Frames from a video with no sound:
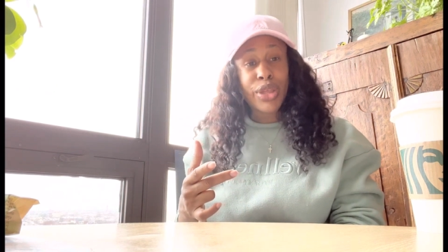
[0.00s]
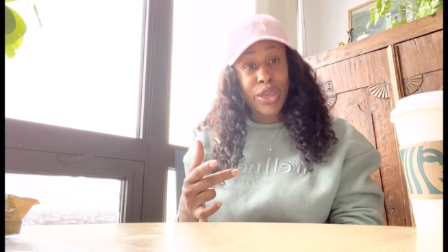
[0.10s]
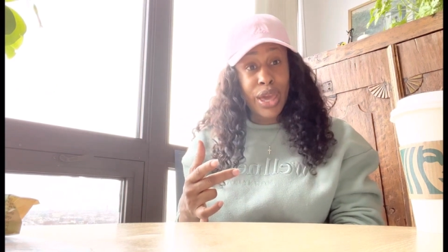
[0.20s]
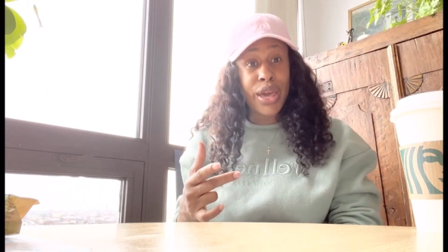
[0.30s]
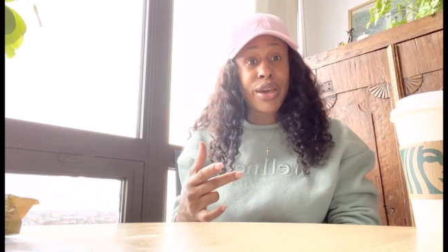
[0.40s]

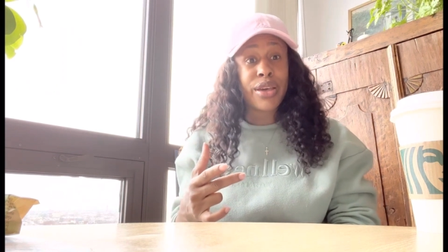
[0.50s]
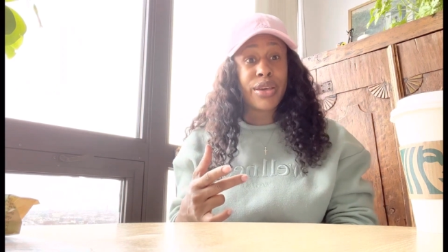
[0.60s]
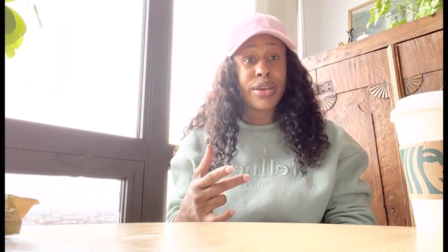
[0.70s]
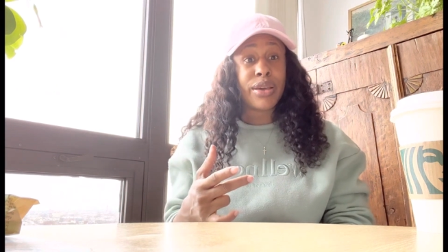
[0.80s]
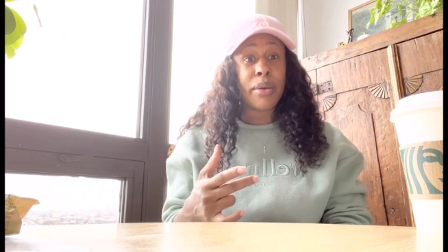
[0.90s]
Yeah,
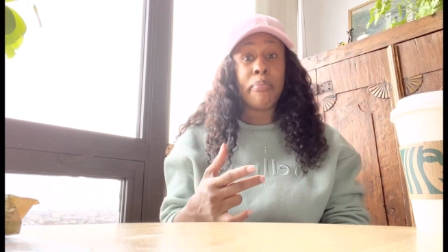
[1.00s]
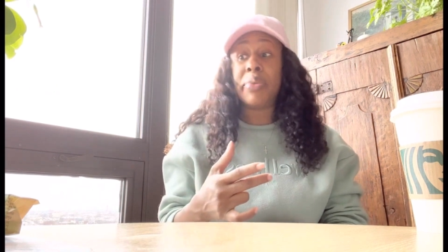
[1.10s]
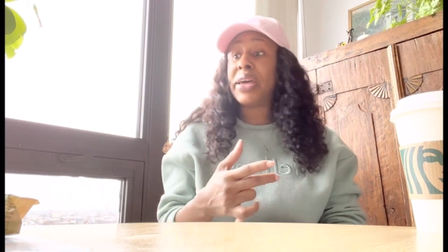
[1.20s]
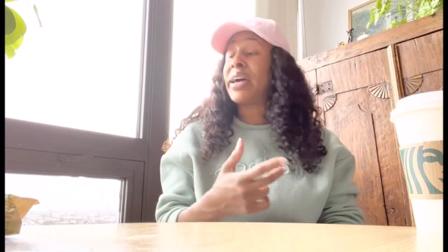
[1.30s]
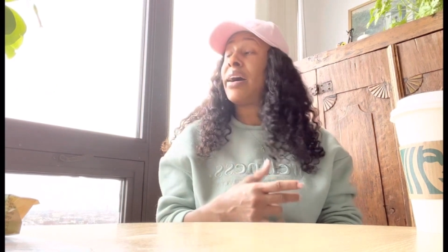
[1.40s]

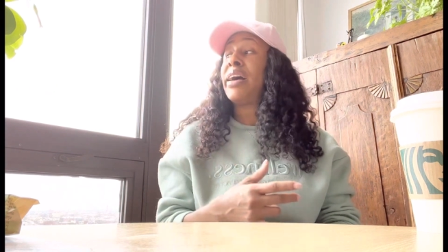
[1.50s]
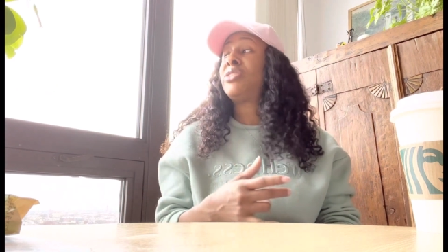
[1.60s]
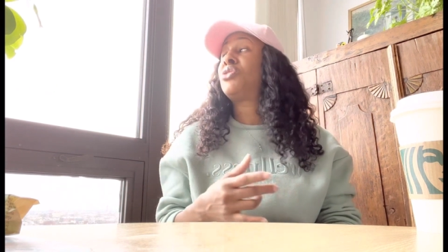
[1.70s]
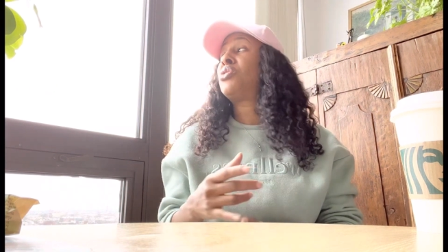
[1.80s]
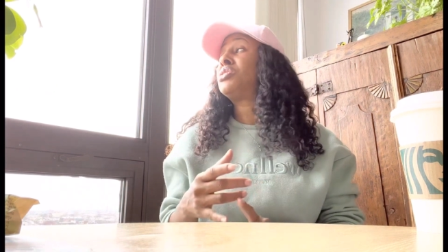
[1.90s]
bed
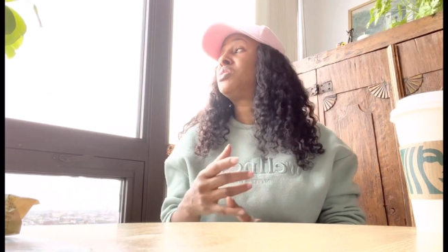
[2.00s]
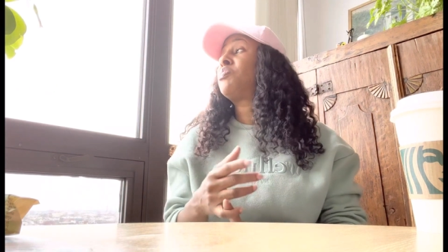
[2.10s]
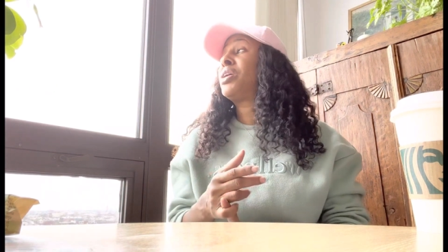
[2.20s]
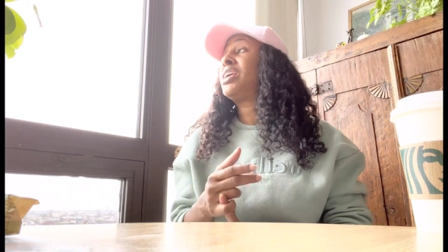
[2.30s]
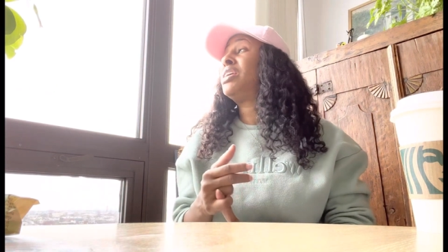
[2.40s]
all don't
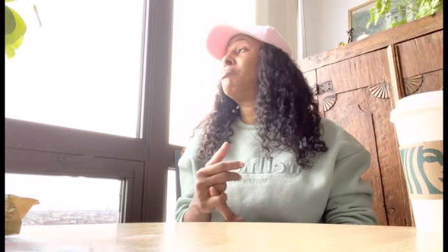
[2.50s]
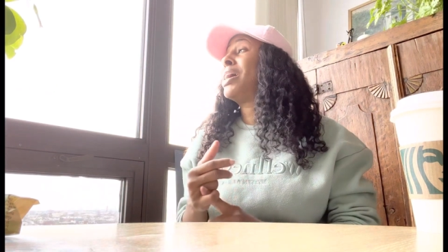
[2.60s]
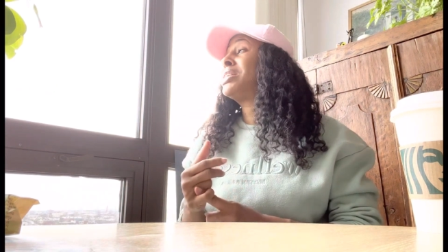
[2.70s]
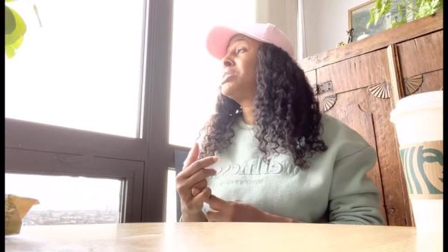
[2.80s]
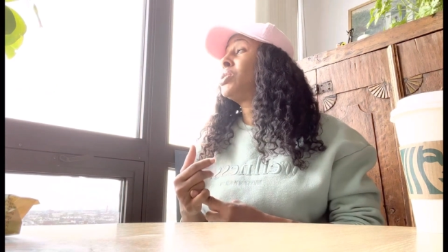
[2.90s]
spread. It
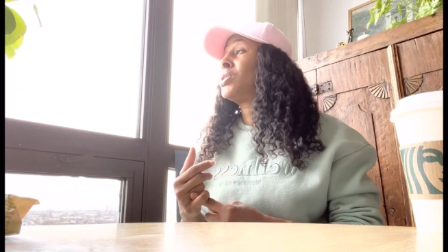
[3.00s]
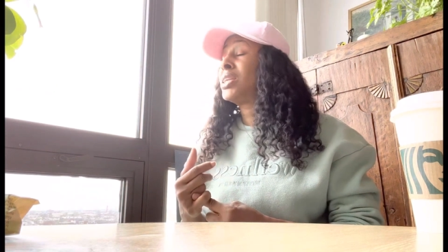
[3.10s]
might sound